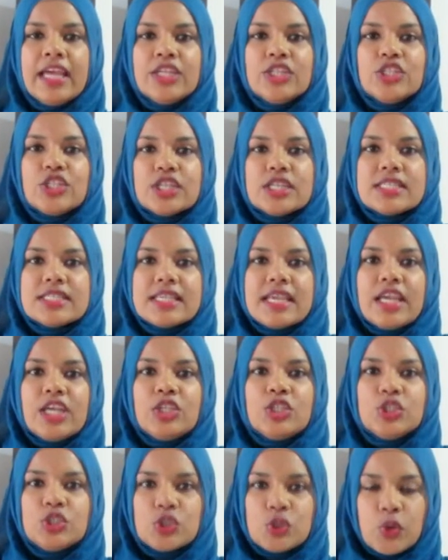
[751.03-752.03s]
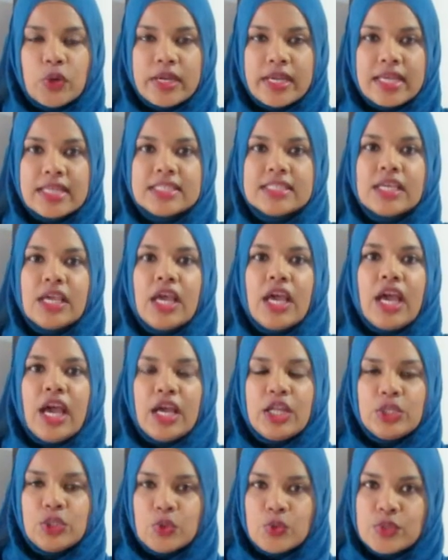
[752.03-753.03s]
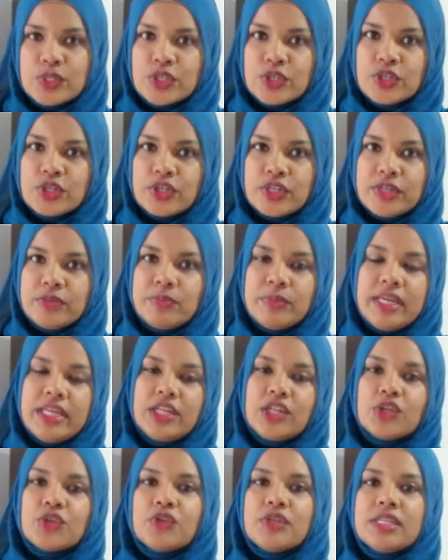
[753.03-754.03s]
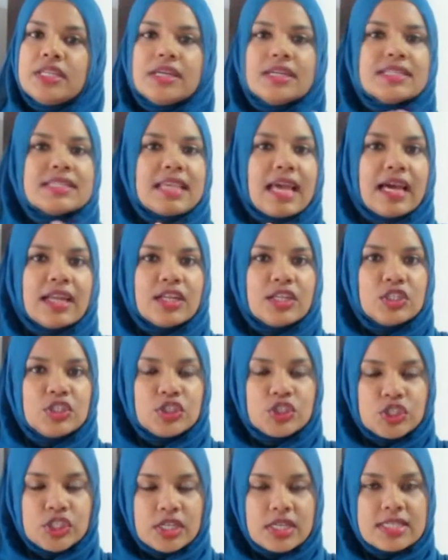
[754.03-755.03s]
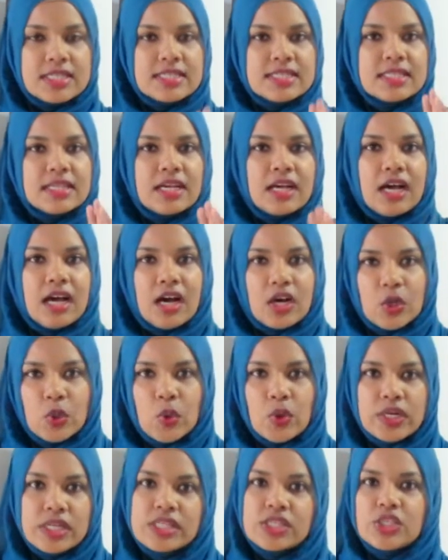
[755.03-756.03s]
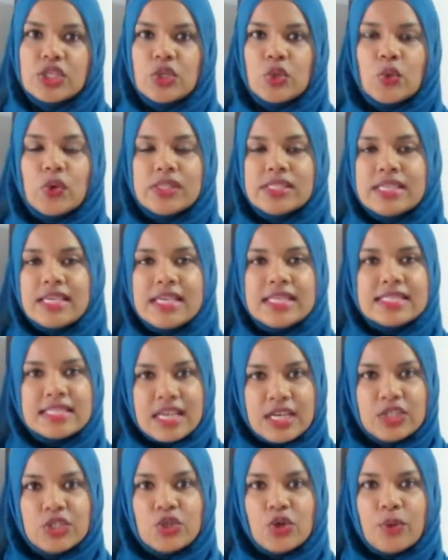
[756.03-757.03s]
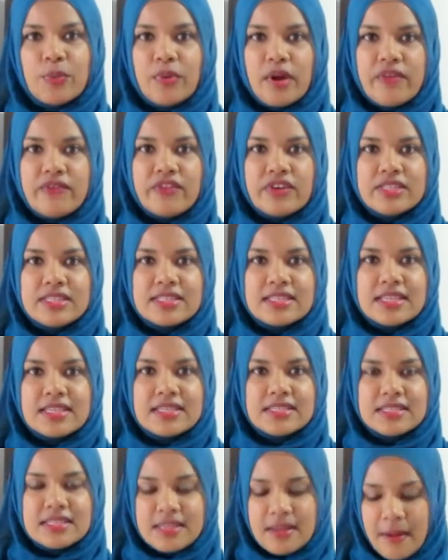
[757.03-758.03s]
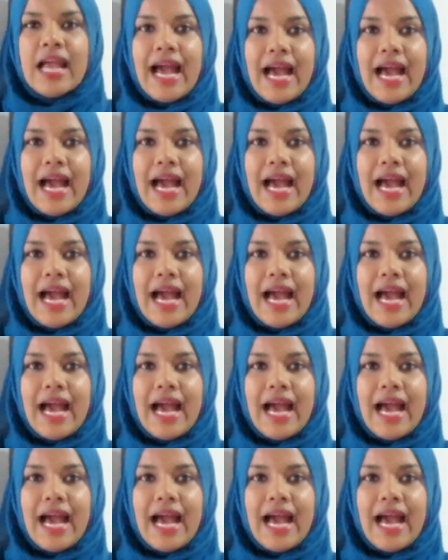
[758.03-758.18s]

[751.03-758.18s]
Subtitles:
Just enjoy it and use your main ingredients and adjust according to your taste and your preferences.